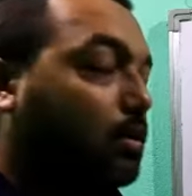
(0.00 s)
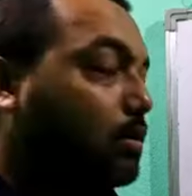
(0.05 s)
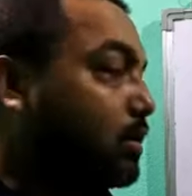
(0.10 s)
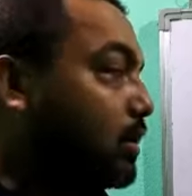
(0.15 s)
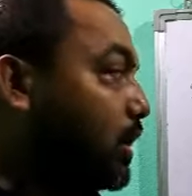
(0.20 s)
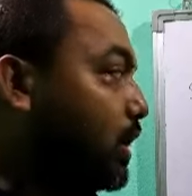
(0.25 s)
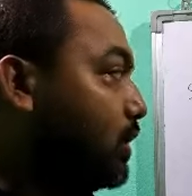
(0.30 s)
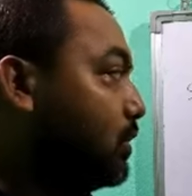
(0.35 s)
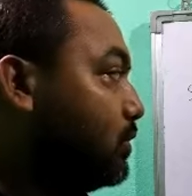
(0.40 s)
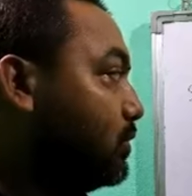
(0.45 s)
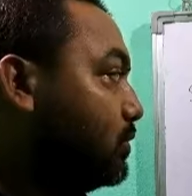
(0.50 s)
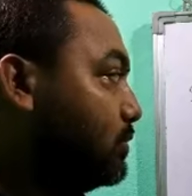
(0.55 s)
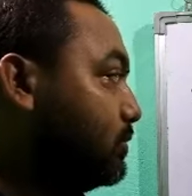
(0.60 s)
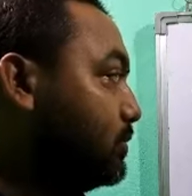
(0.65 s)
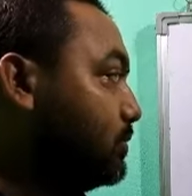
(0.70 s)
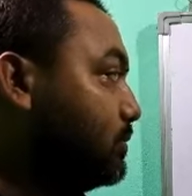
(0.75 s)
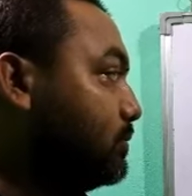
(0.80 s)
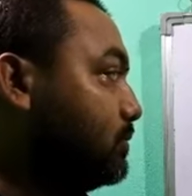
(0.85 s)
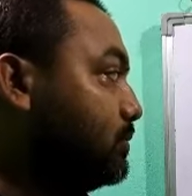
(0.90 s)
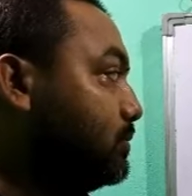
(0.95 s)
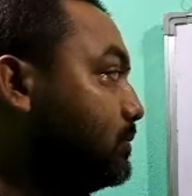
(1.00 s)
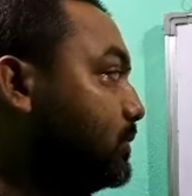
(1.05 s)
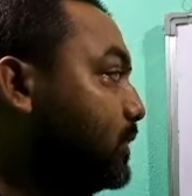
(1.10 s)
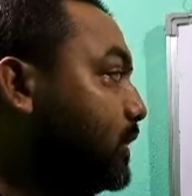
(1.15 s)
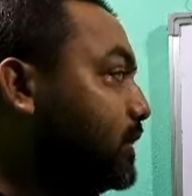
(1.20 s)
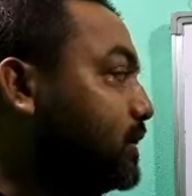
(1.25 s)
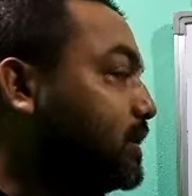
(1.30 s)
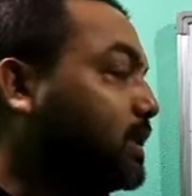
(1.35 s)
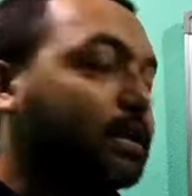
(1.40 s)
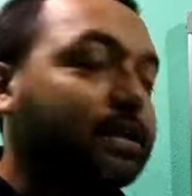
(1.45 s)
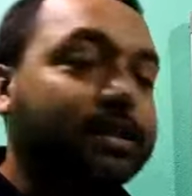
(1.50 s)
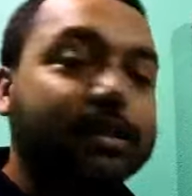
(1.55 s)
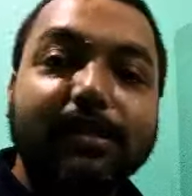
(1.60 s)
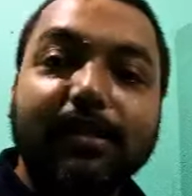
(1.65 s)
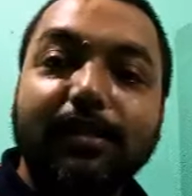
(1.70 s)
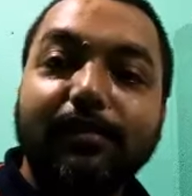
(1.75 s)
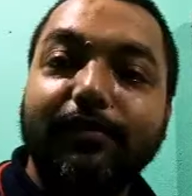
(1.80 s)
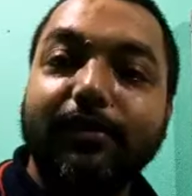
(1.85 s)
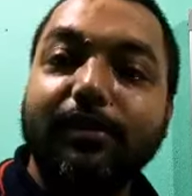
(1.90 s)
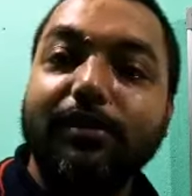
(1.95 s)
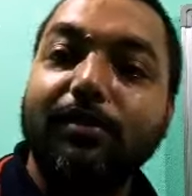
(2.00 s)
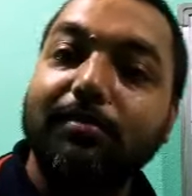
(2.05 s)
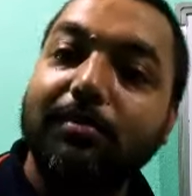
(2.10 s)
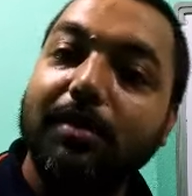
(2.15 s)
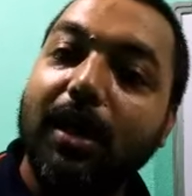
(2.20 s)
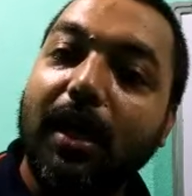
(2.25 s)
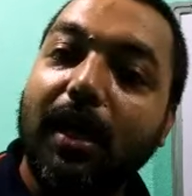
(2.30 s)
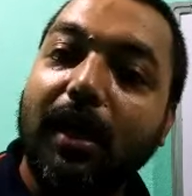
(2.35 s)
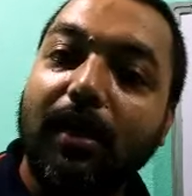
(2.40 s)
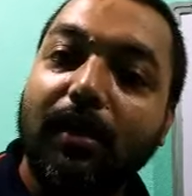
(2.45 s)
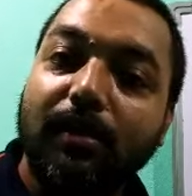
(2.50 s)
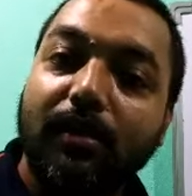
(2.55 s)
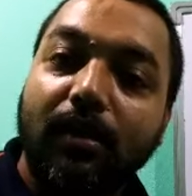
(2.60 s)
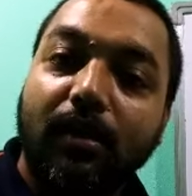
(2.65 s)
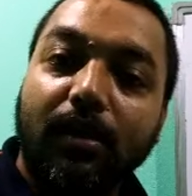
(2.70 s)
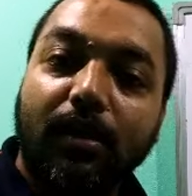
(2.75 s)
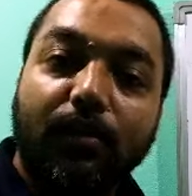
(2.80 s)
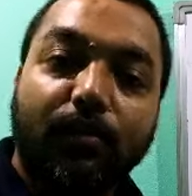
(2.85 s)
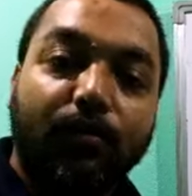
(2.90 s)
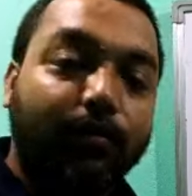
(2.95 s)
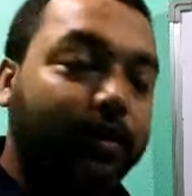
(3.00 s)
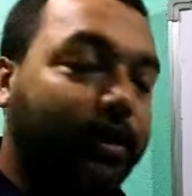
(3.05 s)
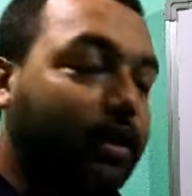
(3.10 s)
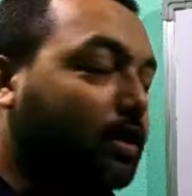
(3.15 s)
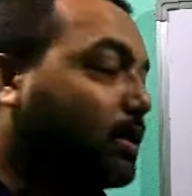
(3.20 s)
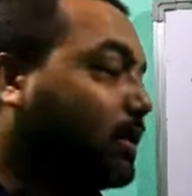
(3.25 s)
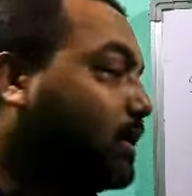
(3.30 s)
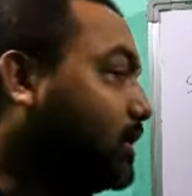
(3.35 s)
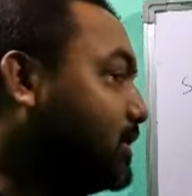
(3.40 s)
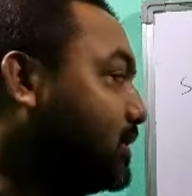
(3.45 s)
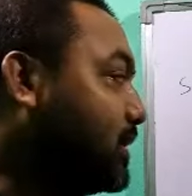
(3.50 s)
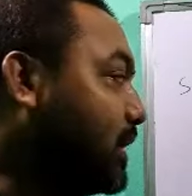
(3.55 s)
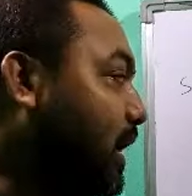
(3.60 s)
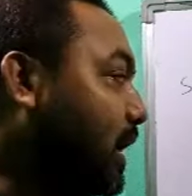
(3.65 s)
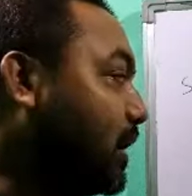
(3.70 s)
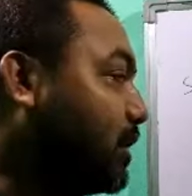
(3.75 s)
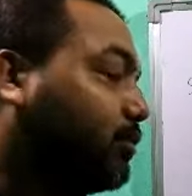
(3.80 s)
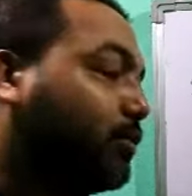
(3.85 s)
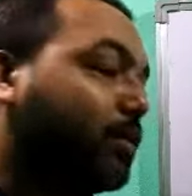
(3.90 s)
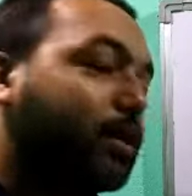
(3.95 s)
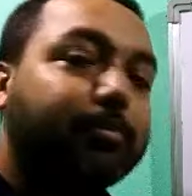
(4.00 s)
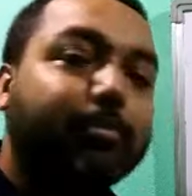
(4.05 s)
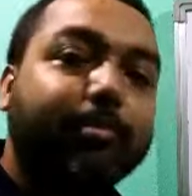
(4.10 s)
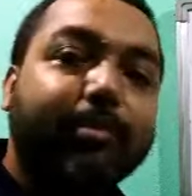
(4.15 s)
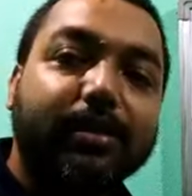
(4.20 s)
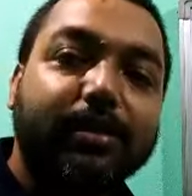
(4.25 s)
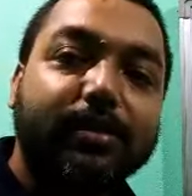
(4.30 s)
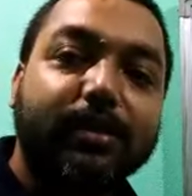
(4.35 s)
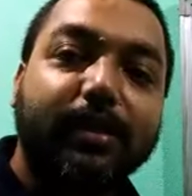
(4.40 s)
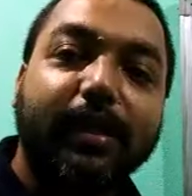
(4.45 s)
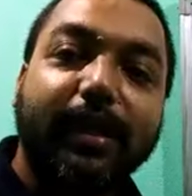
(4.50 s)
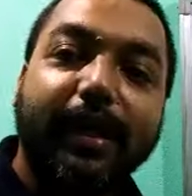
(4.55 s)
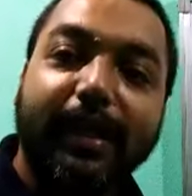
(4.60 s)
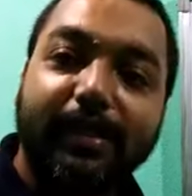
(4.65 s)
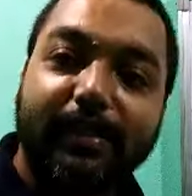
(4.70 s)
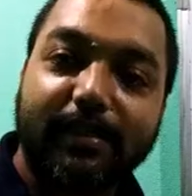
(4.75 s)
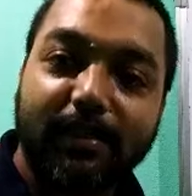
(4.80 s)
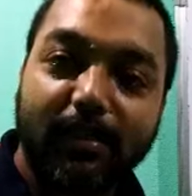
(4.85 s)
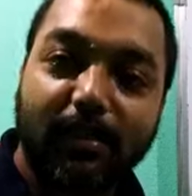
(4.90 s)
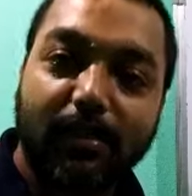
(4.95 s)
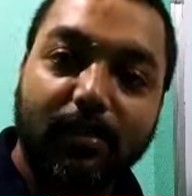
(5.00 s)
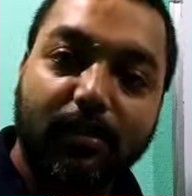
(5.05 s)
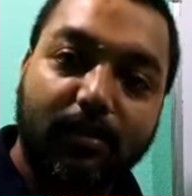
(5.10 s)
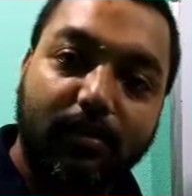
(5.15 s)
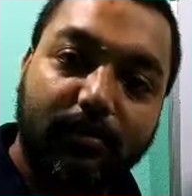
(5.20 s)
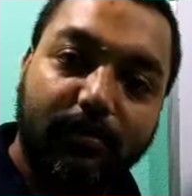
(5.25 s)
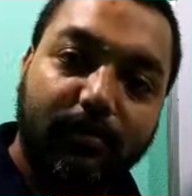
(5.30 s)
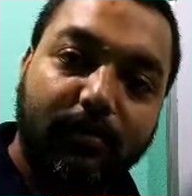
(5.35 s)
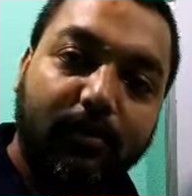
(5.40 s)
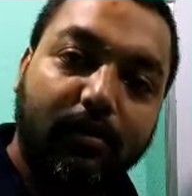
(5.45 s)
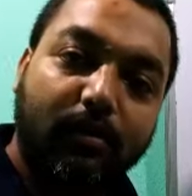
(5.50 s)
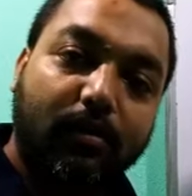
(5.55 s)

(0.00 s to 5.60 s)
Now inside the surface of the earth, when this earthquake pressure exert,